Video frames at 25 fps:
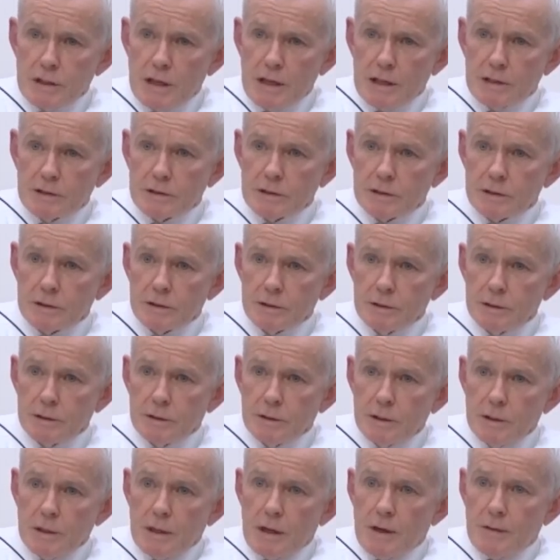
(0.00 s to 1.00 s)
deaths,
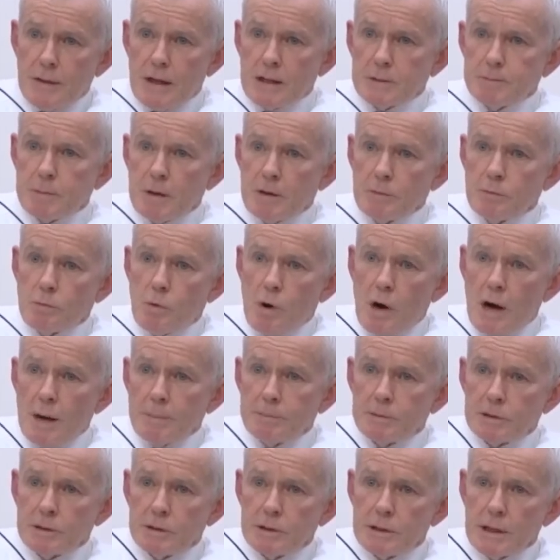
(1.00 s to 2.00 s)
and that's been
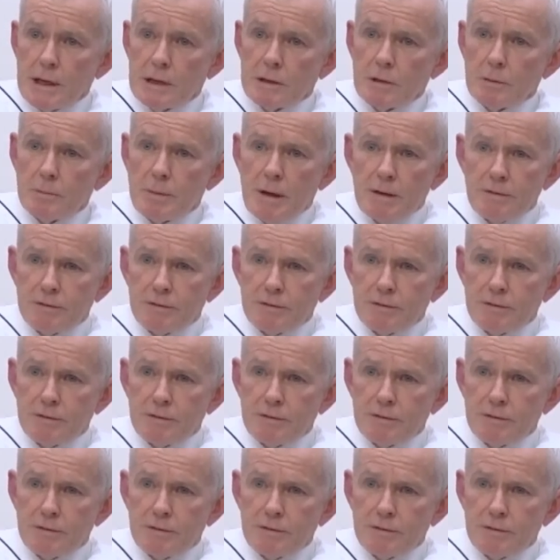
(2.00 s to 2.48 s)
wiped down to about